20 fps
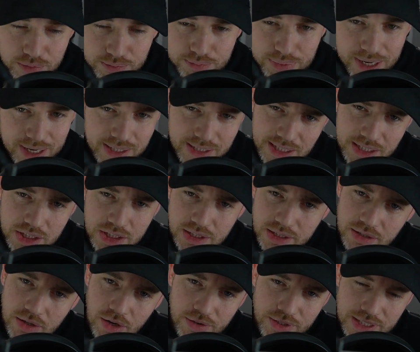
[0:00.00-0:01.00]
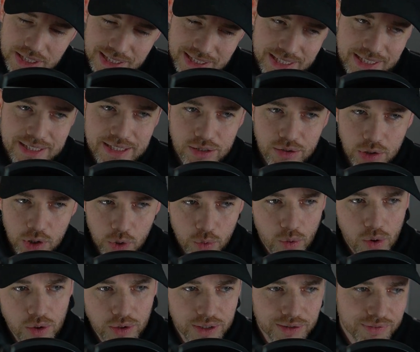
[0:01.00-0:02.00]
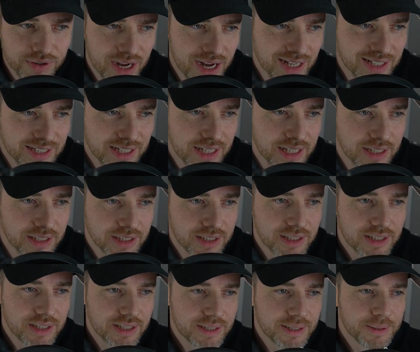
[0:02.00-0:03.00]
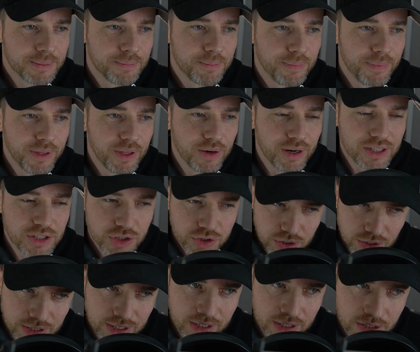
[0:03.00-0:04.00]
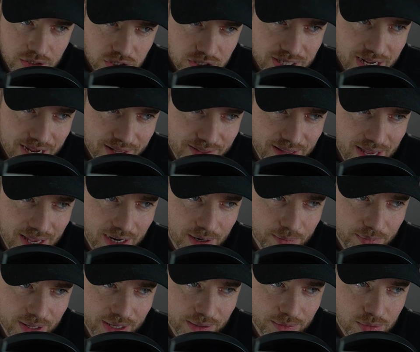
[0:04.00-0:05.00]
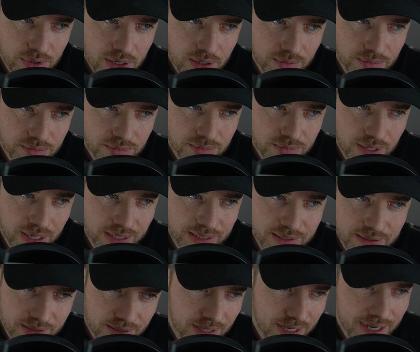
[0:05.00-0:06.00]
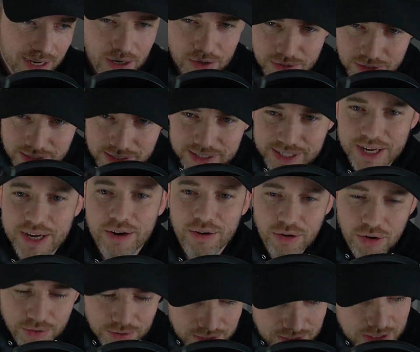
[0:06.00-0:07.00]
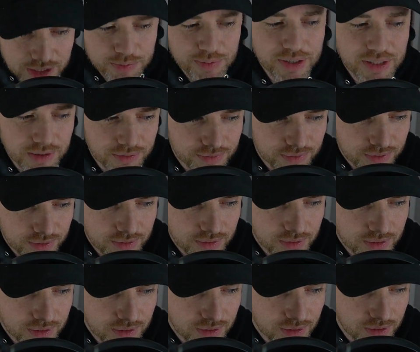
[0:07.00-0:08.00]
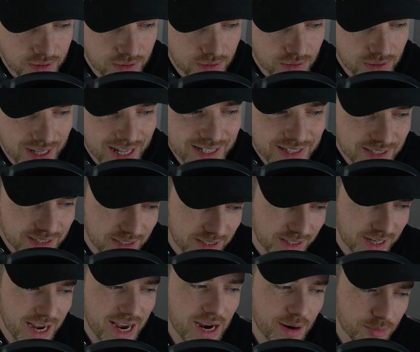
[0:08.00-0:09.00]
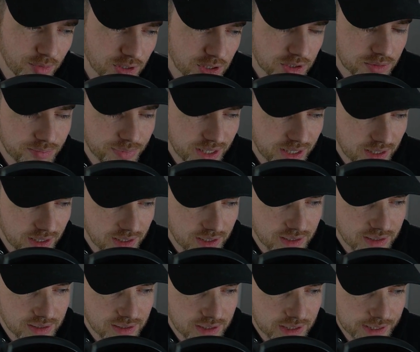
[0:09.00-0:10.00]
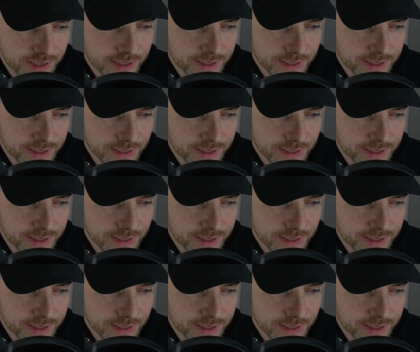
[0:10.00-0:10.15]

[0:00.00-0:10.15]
and paying attention to all this detail and quality of content, you know, I just couldn't even understand that. I'm like, well, I got all this gear and all these expensive, you know, lenses and cameras because